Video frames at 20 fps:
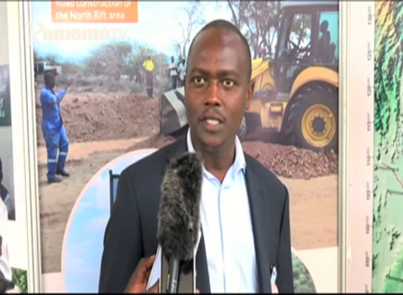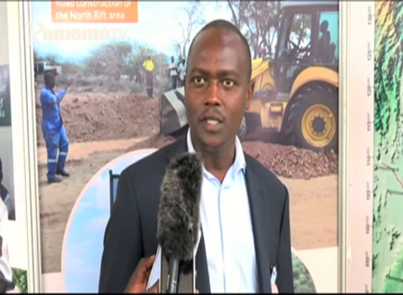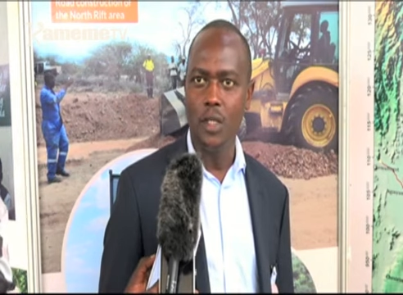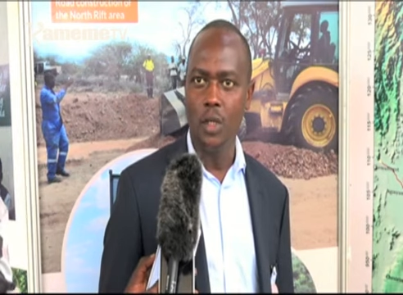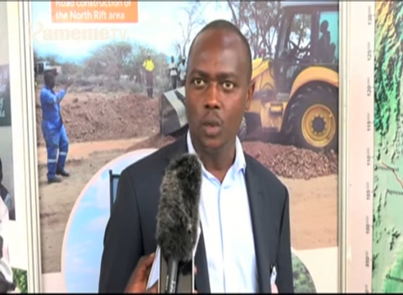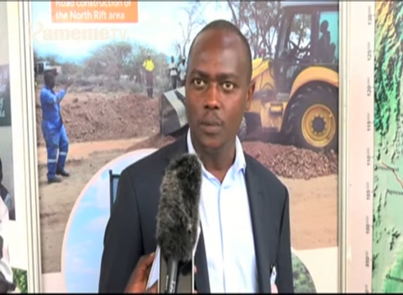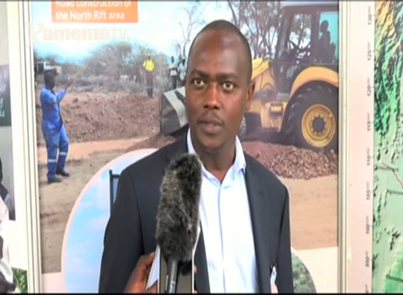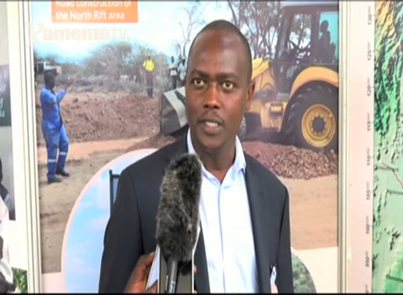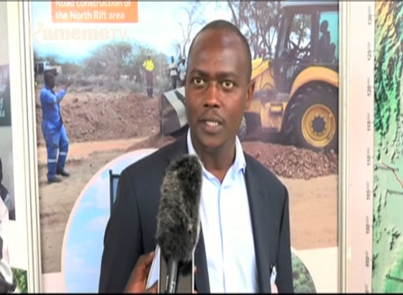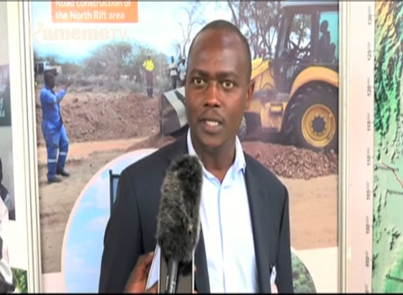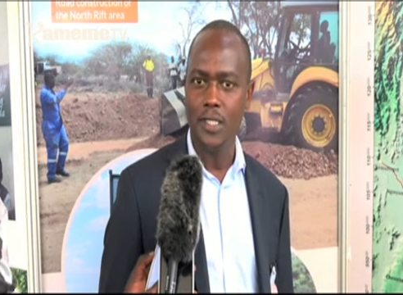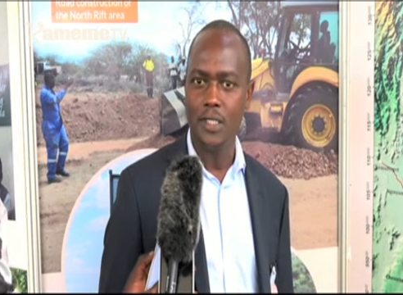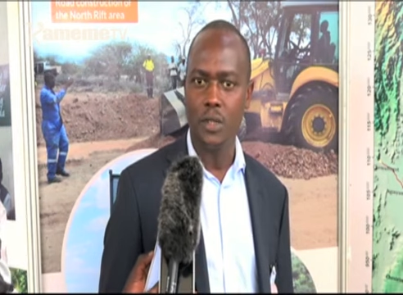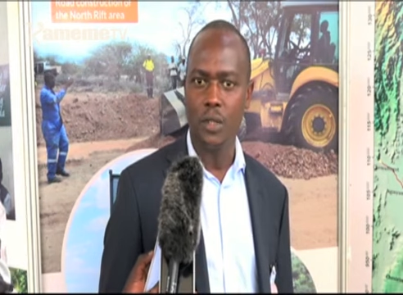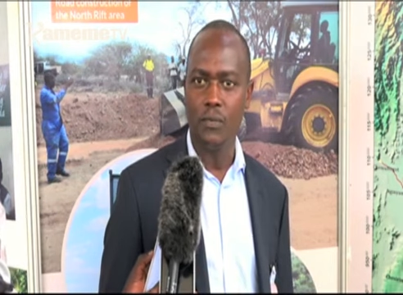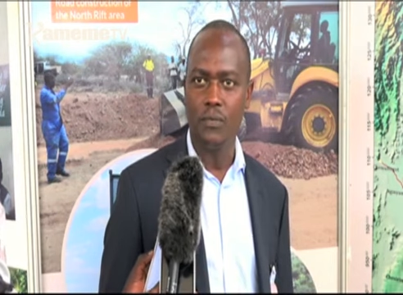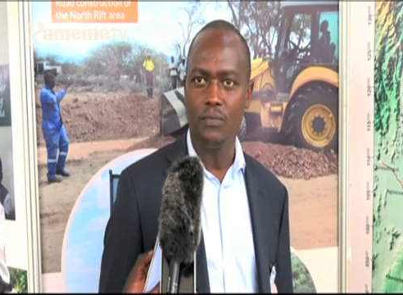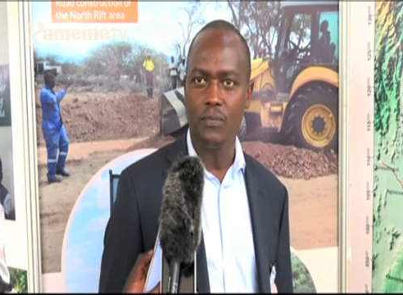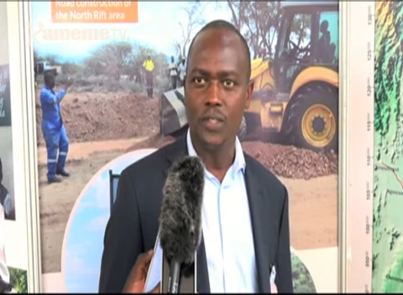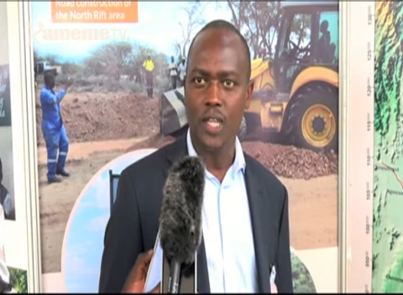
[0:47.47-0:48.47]
kilometers
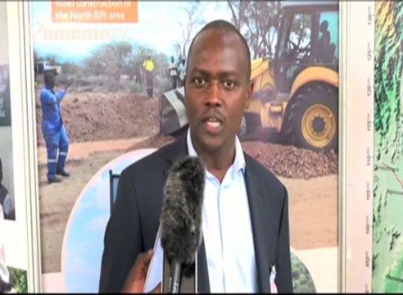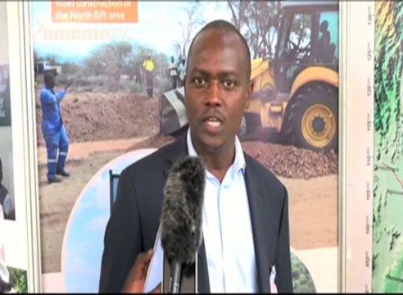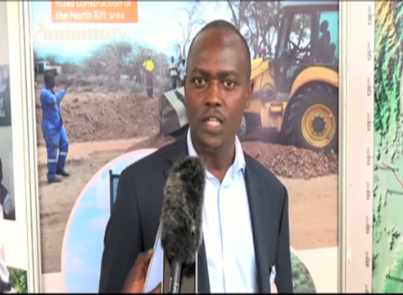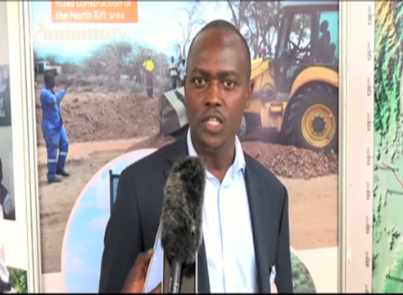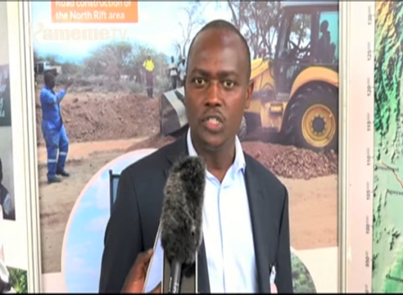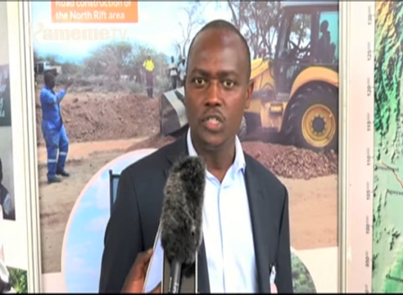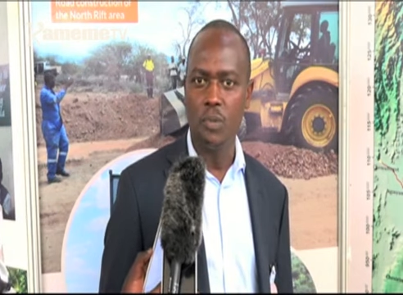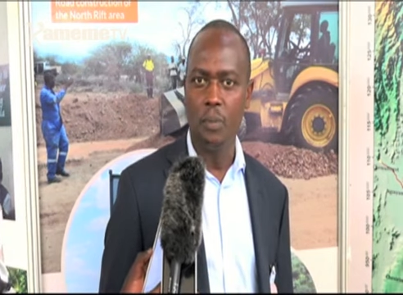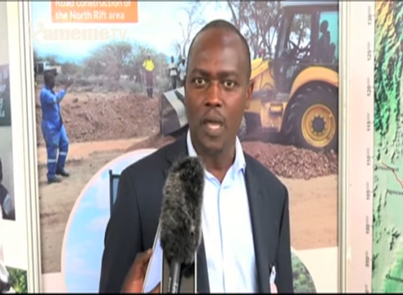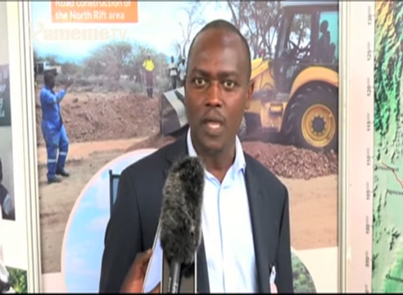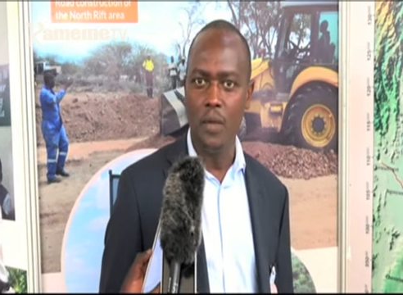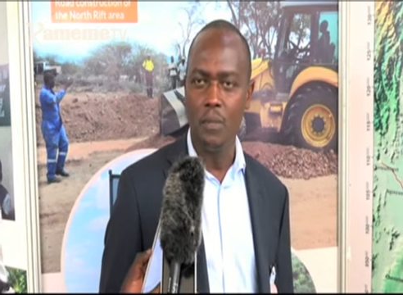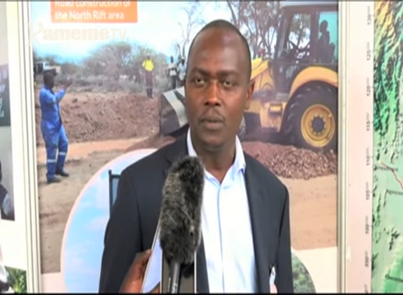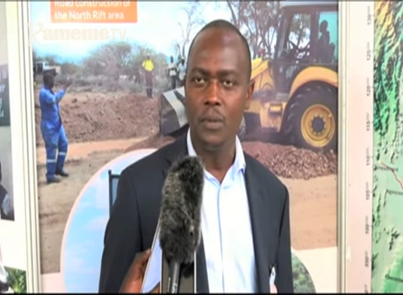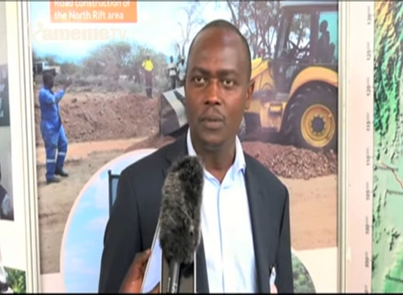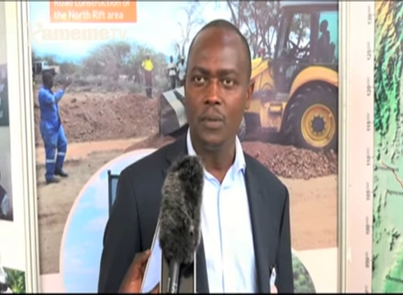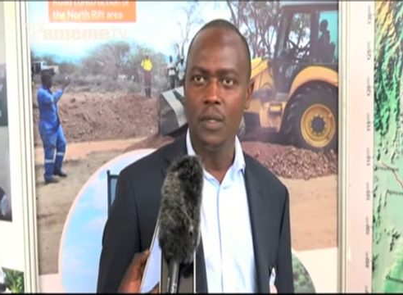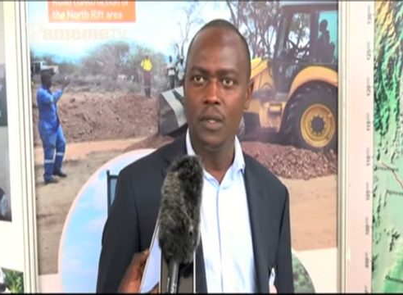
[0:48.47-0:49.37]
of 10-inch pipe